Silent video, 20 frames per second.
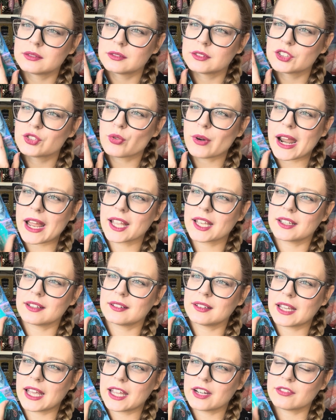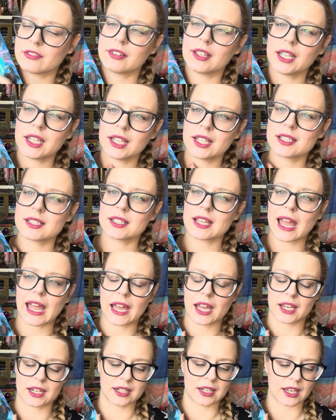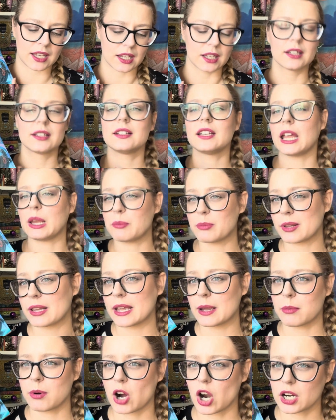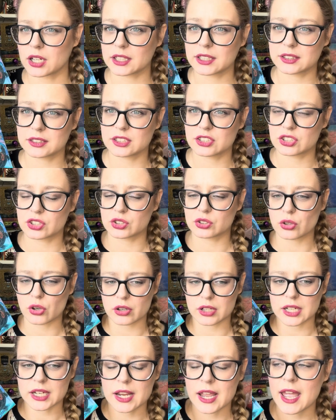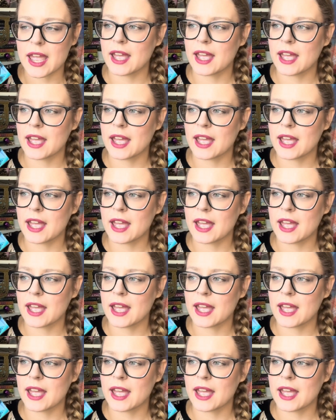dragon, and phoenix, and they play a part in this story.